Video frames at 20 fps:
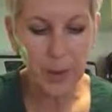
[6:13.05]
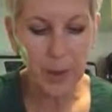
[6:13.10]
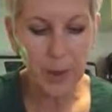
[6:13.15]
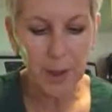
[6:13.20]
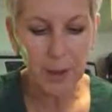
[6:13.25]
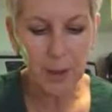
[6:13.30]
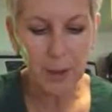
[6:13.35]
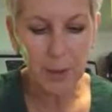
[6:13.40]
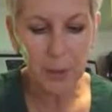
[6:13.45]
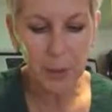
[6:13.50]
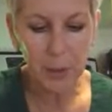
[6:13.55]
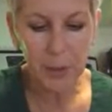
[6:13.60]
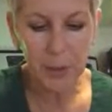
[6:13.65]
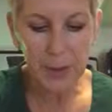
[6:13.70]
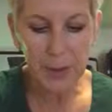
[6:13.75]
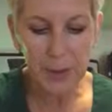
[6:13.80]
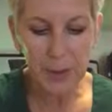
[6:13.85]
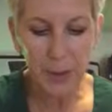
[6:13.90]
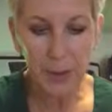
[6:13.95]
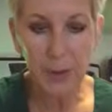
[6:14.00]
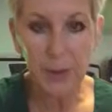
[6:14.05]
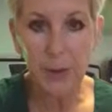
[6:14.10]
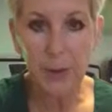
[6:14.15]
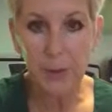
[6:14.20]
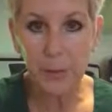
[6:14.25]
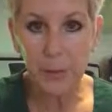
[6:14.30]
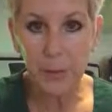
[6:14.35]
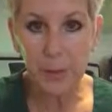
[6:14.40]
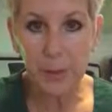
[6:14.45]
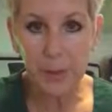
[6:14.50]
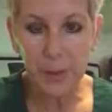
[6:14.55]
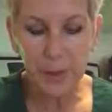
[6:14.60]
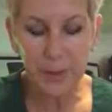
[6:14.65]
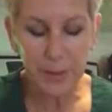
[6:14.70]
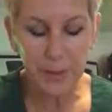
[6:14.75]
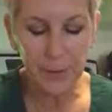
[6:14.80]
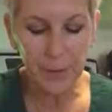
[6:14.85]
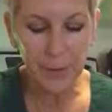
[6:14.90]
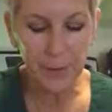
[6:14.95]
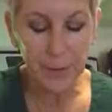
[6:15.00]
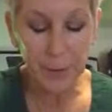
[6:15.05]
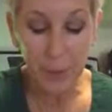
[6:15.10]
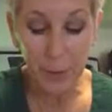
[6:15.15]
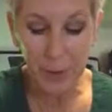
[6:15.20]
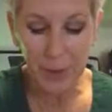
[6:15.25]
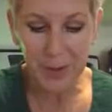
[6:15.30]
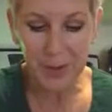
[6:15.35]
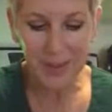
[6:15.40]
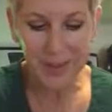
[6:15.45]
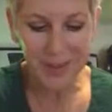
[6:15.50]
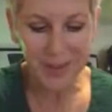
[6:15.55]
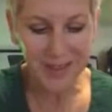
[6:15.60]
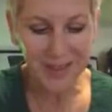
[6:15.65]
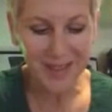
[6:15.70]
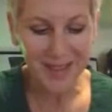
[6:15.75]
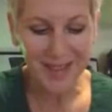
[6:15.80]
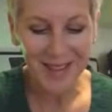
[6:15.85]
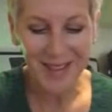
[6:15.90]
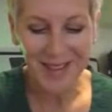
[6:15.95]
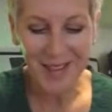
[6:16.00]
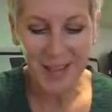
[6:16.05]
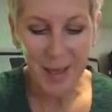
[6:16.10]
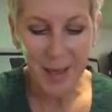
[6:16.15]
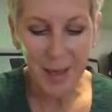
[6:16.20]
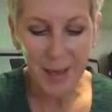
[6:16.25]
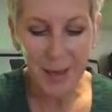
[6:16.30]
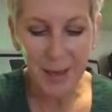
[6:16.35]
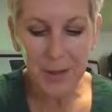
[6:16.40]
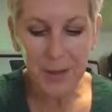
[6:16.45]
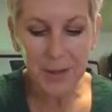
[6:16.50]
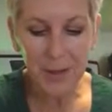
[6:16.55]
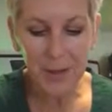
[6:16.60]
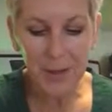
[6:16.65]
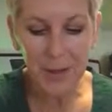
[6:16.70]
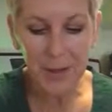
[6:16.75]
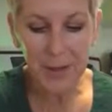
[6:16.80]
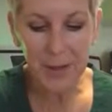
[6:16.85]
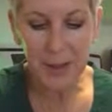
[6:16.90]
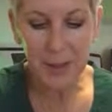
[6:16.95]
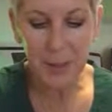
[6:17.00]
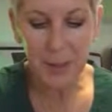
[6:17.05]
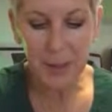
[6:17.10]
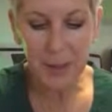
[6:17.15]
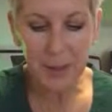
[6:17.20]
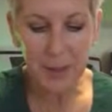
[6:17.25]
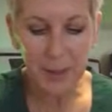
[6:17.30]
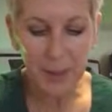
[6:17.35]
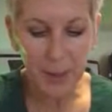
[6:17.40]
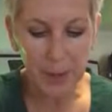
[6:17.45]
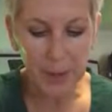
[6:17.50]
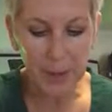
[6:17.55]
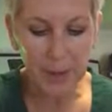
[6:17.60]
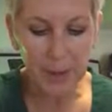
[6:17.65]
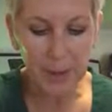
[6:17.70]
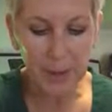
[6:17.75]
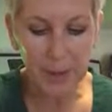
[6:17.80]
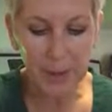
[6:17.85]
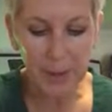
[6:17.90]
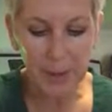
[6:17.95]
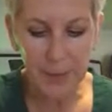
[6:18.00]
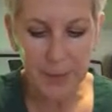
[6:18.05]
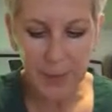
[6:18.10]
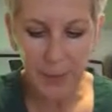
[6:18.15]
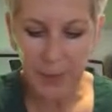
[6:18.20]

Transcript: And the Lord said unto Moses, take unto thee sweet spices,